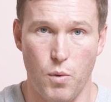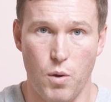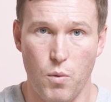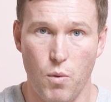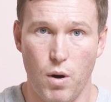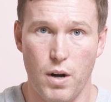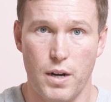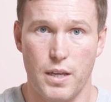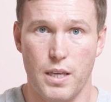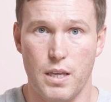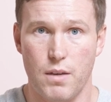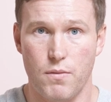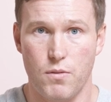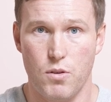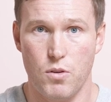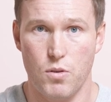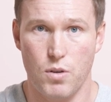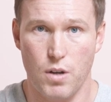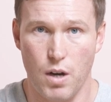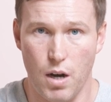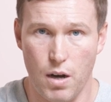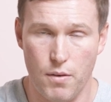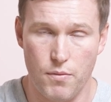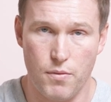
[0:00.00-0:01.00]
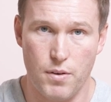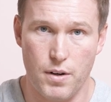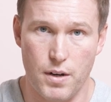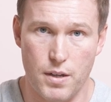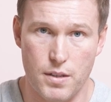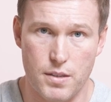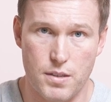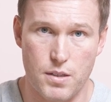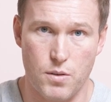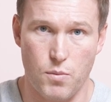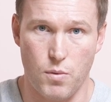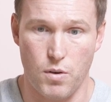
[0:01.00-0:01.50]
We want to give you
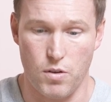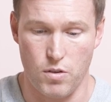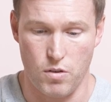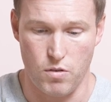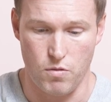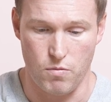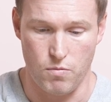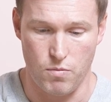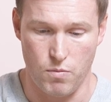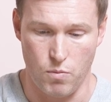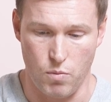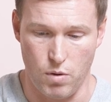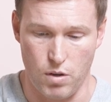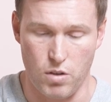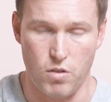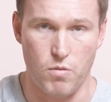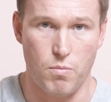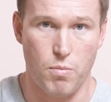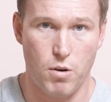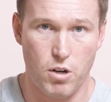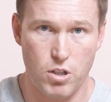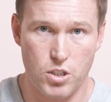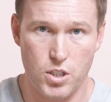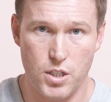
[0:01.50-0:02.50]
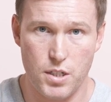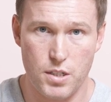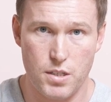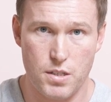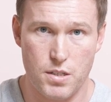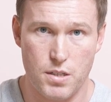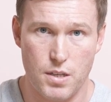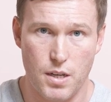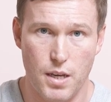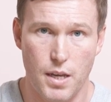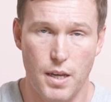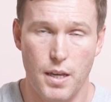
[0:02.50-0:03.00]
confidence in what you
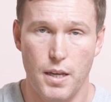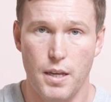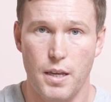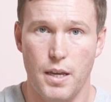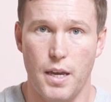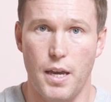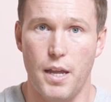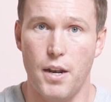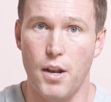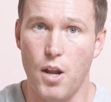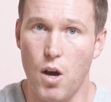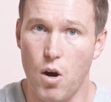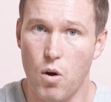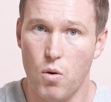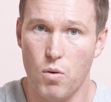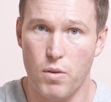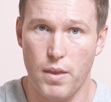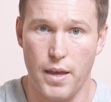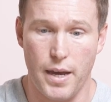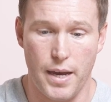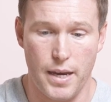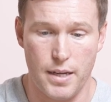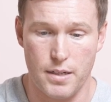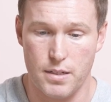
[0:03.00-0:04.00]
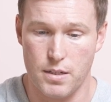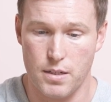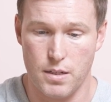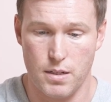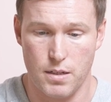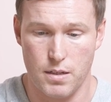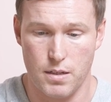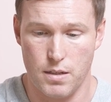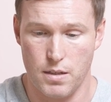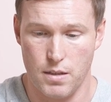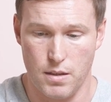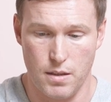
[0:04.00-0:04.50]
purchase and know that
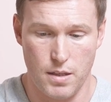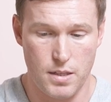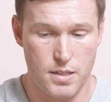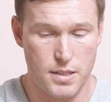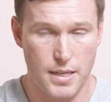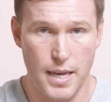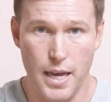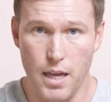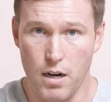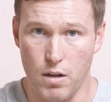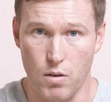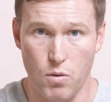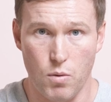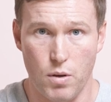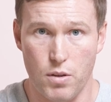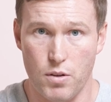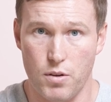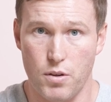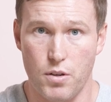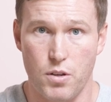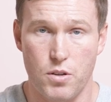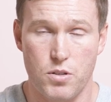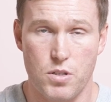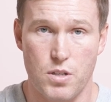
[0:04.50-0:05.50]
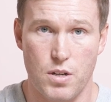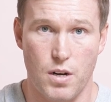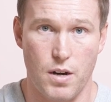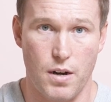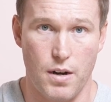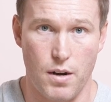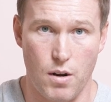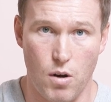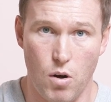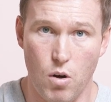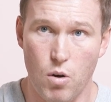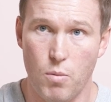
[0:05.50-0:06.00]
this kettle, whether you're using
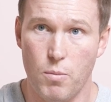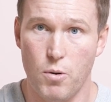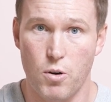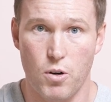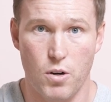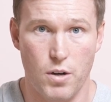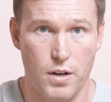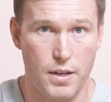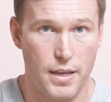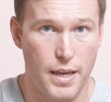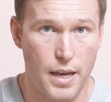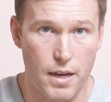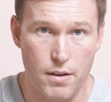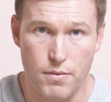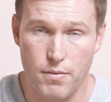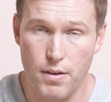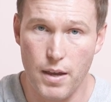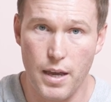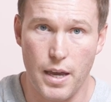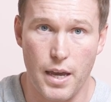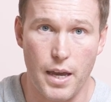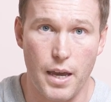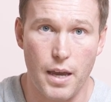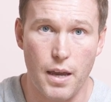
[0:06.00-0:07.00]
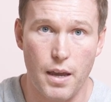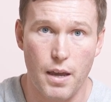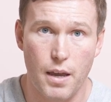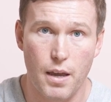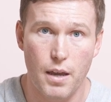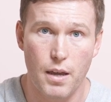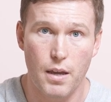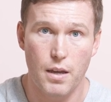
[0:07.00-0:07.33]
it at home or in a cafe,